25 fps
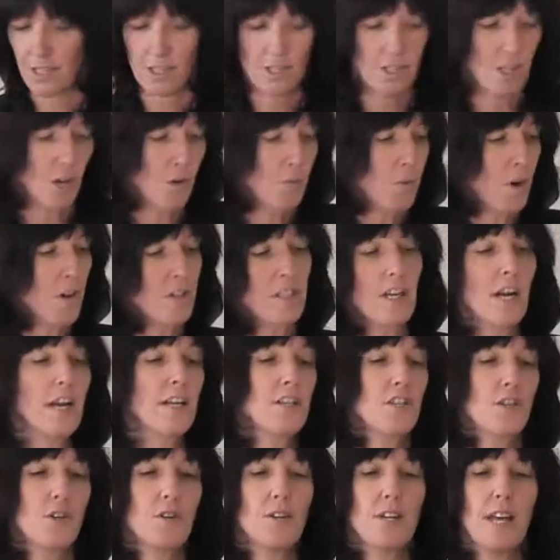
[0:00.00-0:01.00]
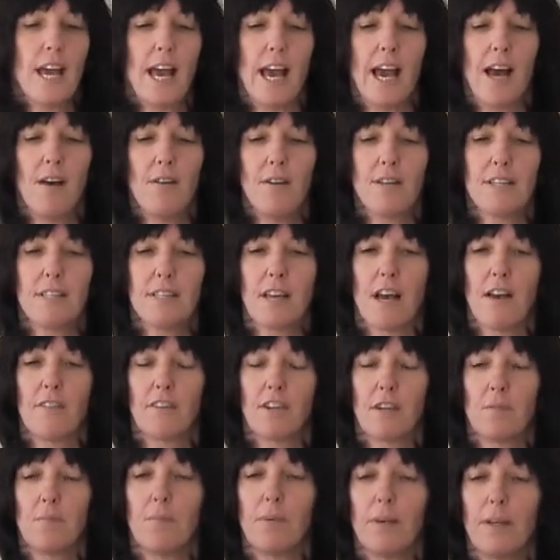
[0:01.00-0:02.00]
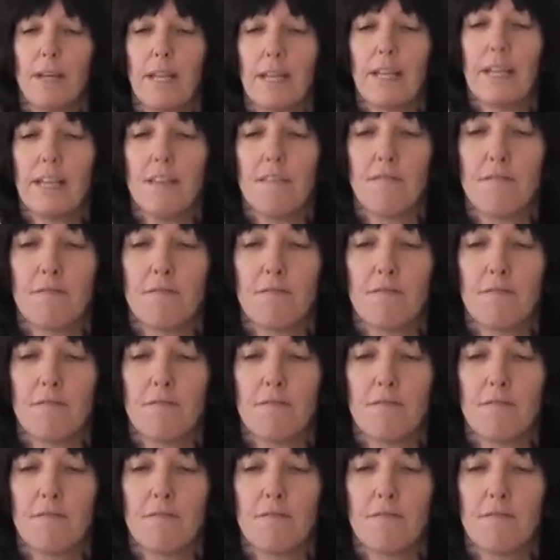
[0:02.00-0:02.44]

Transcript: So what I do now is I've completely